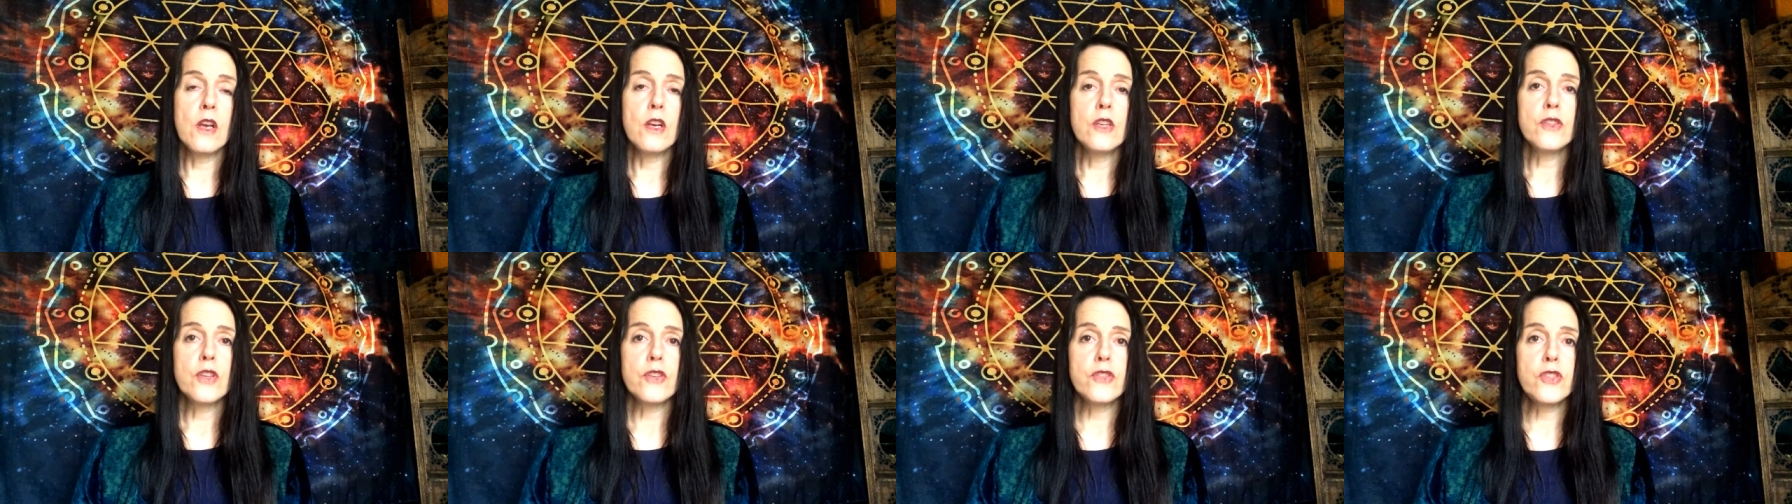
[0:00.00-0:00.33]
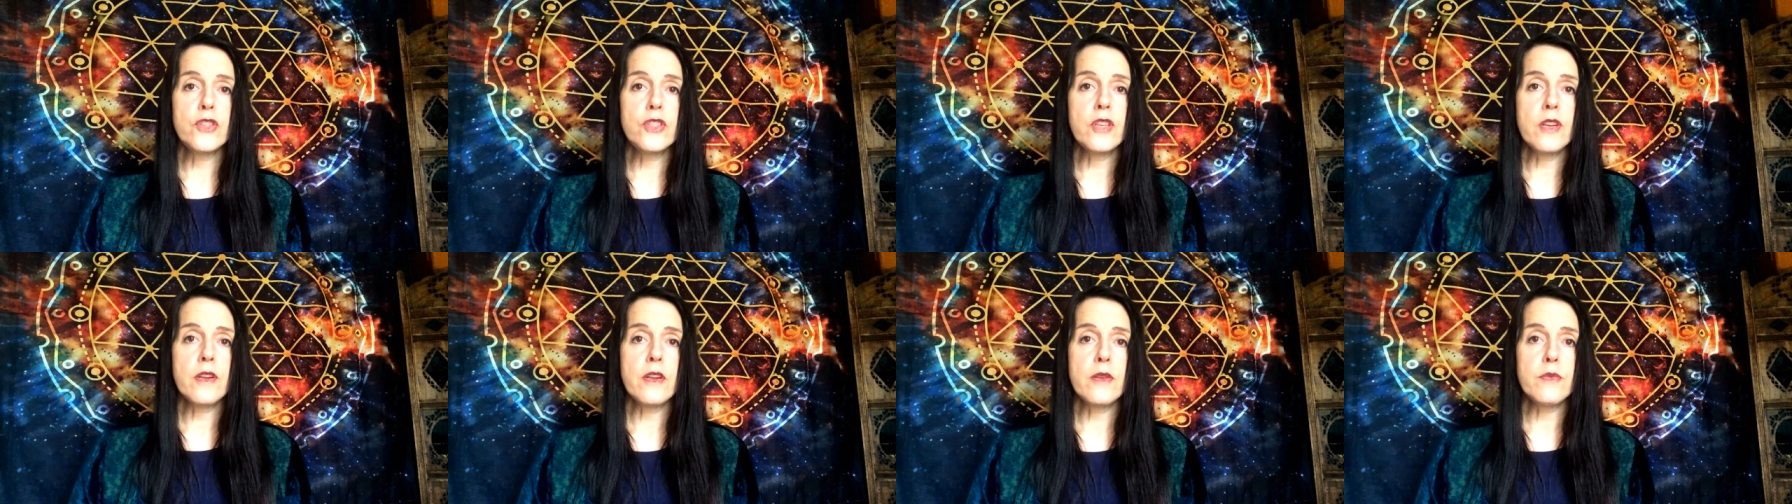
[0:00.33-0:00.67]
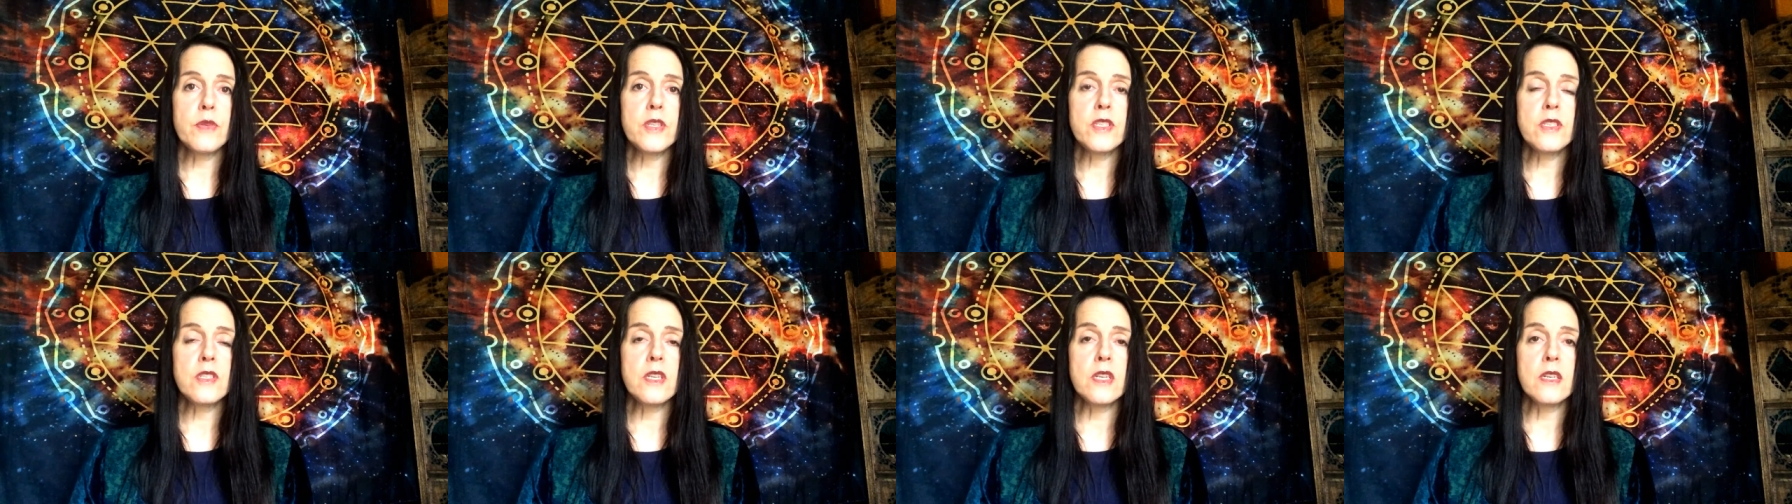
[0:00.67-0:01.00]
So she
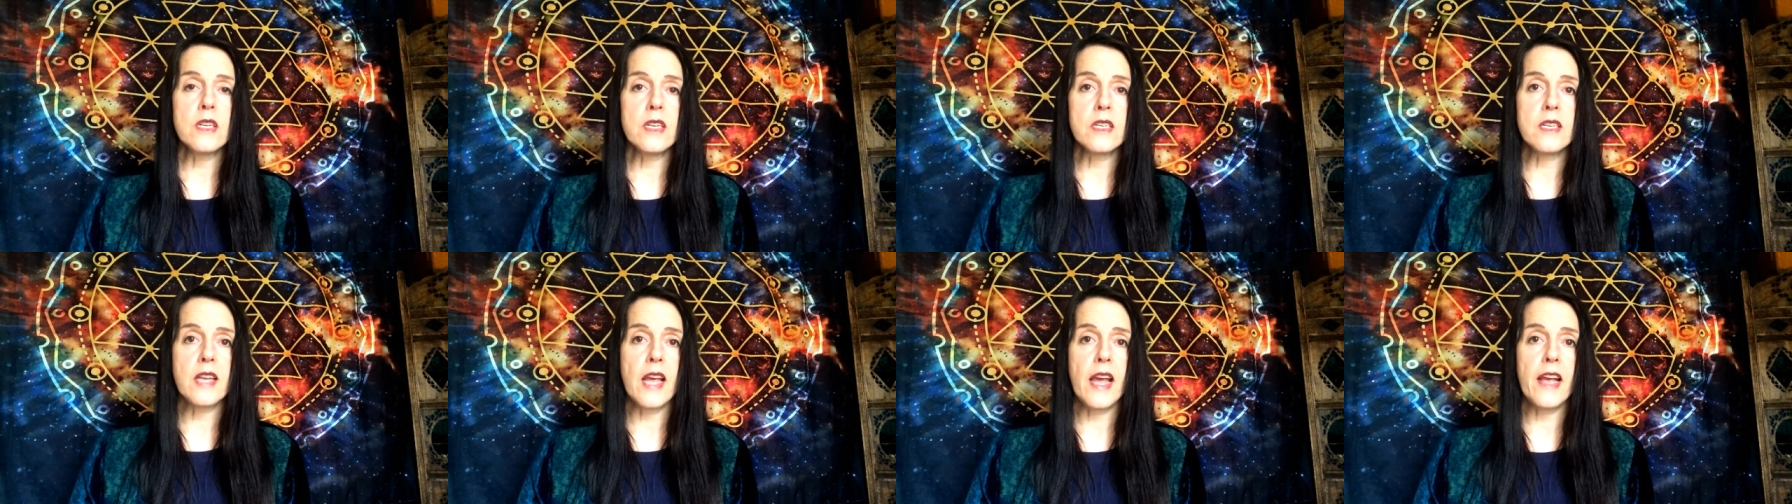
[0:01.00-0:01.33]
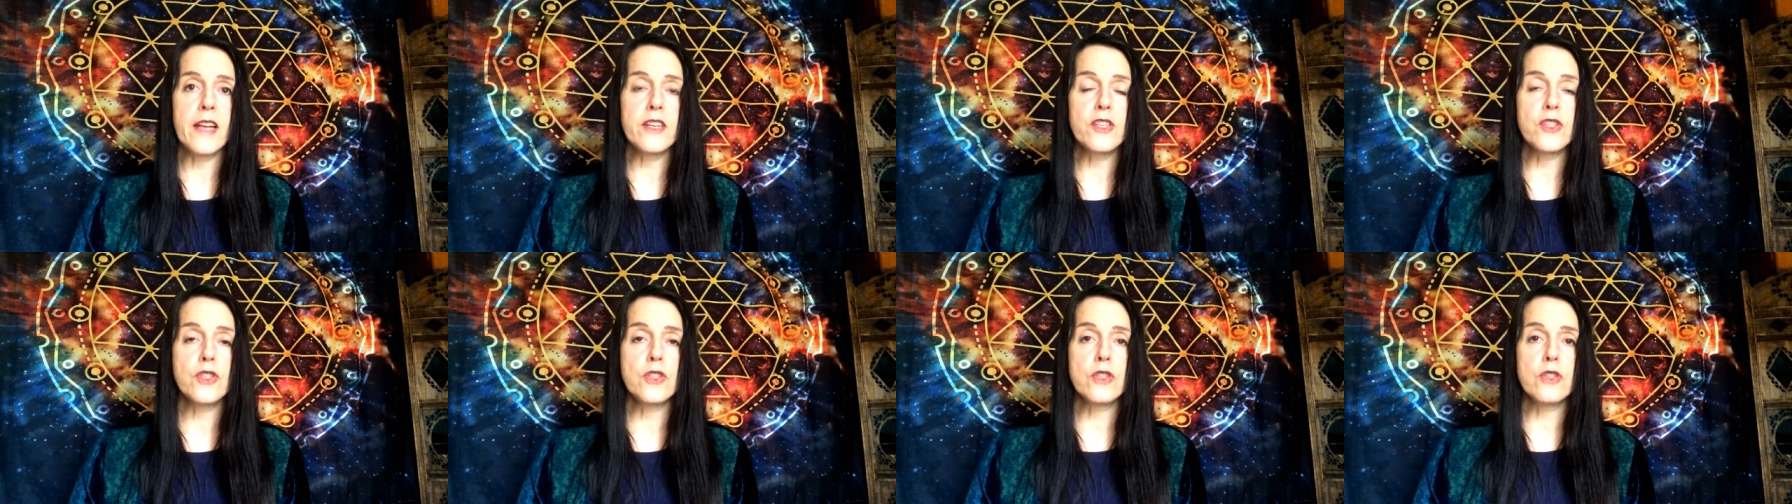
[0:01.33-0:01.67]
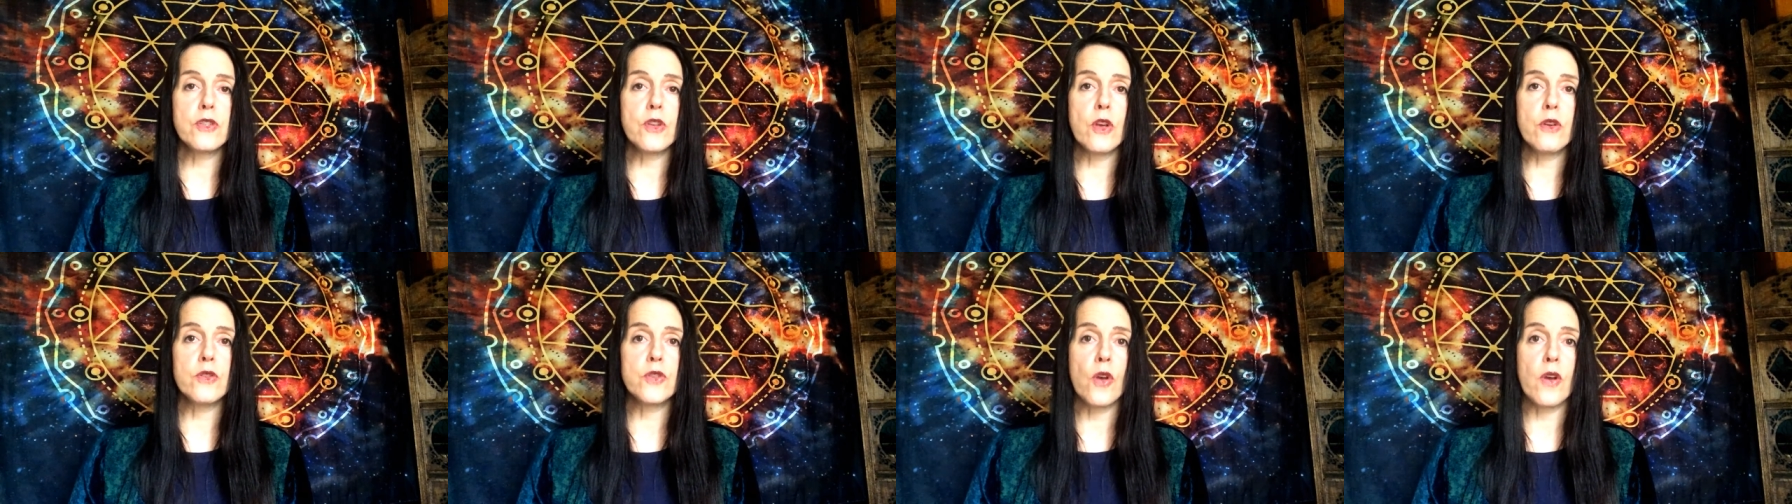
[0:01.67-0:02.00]
was still attached to
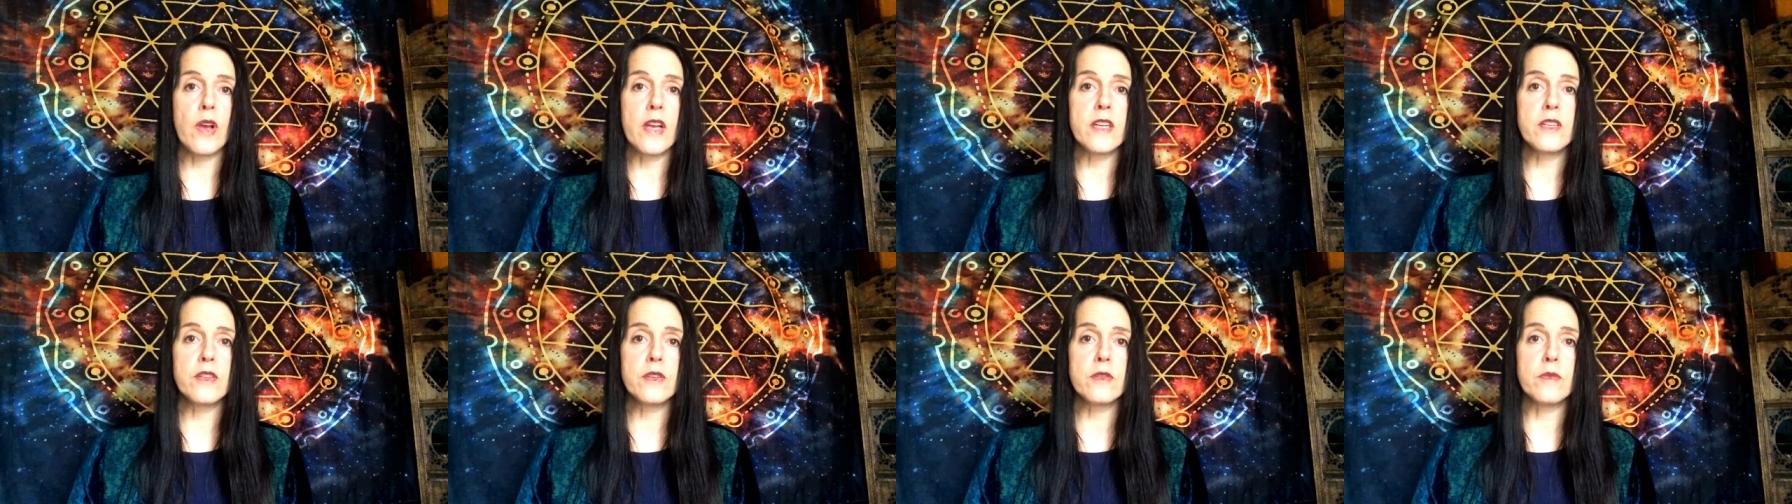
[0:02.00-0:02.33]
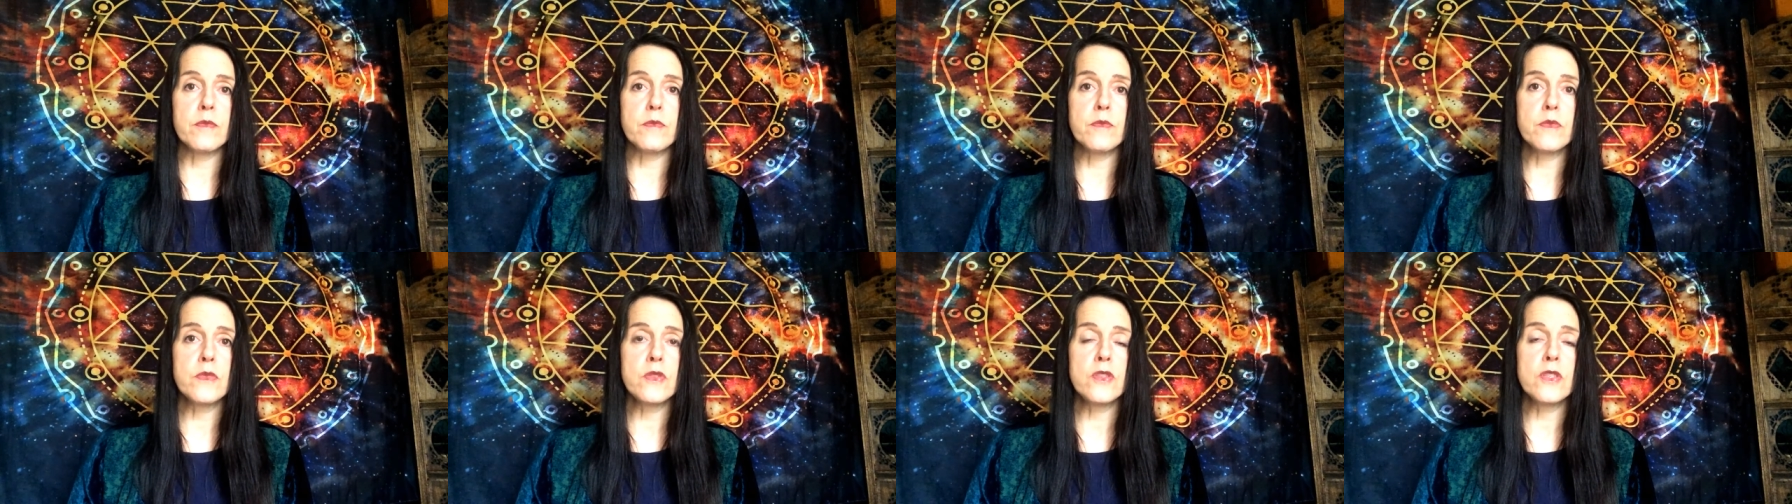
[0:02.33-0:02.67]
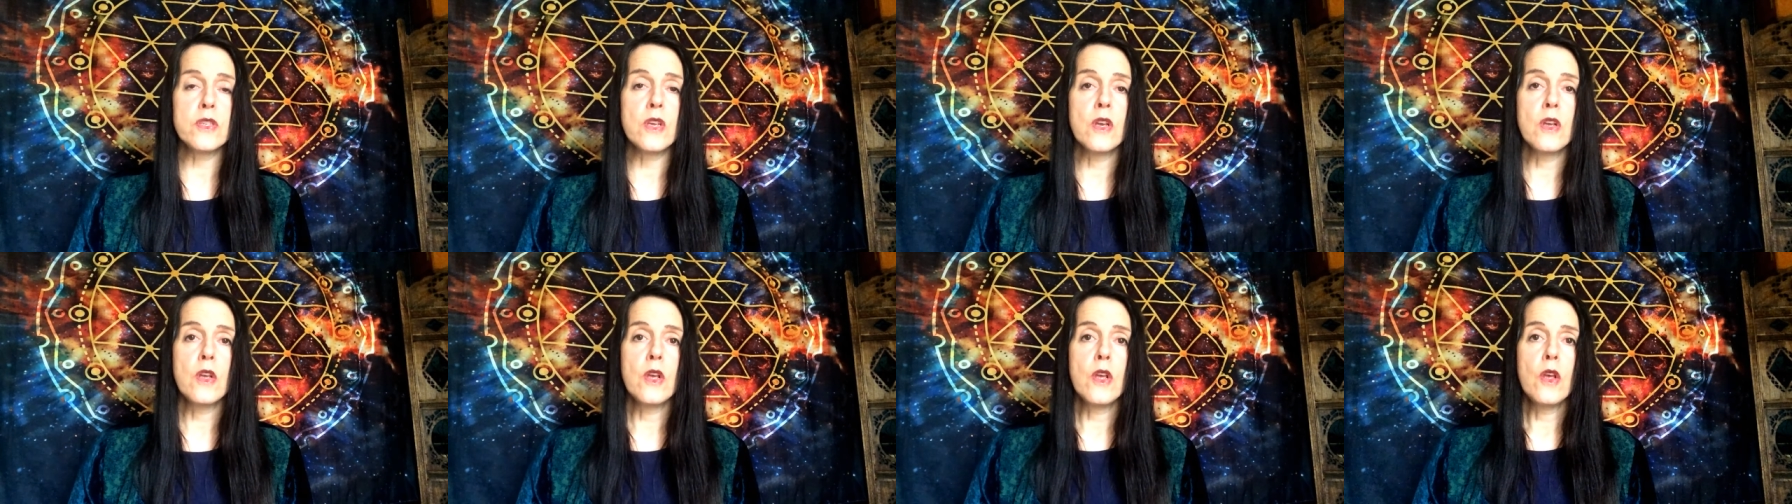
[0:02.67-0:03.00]
those items